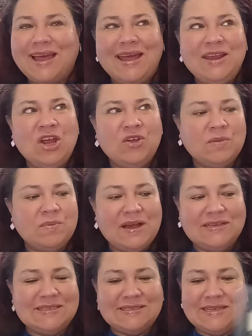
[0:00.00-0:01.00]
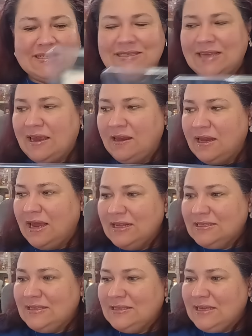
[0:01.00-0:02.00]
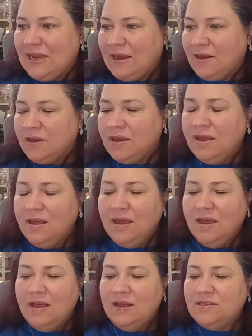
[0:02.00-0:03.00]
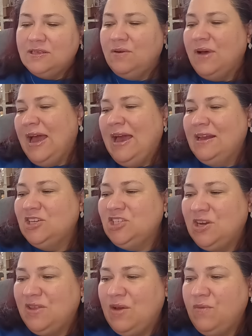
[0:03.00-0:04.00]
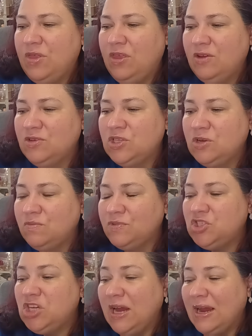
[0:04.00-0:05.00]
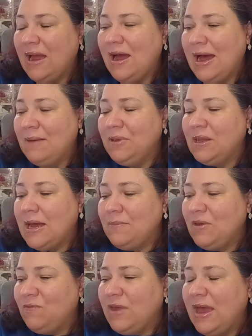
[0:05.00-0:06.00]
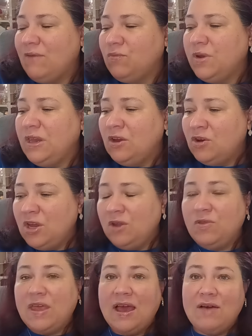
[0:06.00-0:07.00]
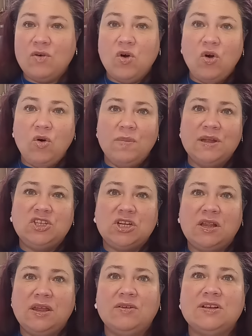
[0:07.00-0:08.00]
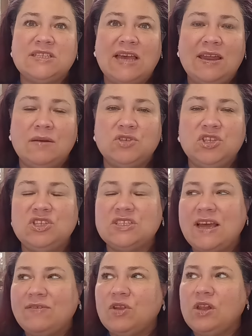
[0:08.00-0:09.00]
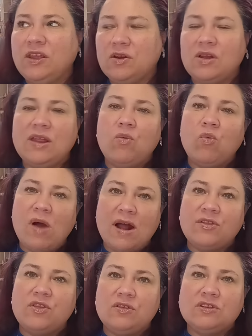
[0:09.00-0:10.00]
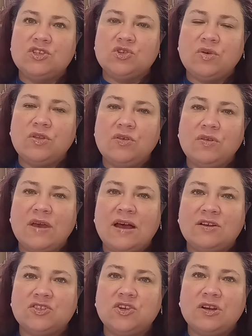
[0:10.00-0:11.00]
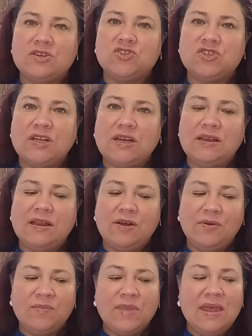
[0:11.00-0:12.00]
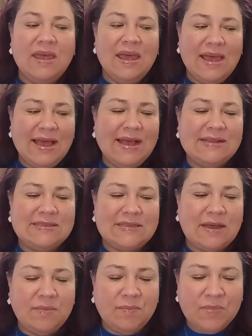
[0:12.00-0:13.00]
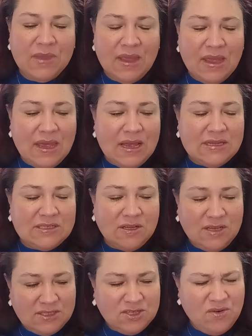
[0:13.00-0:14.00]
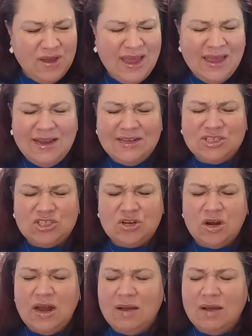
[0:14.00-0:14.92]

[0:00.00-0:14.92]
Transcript: I know the price is insane. It's insane. So I had to share that with you. So check out Hobby Lobby if you have one near you. They have a whole bunch of clearance items. You just have to literally walk through the store through the aisles you're interested in though. Heads up. So let's go ahead and start.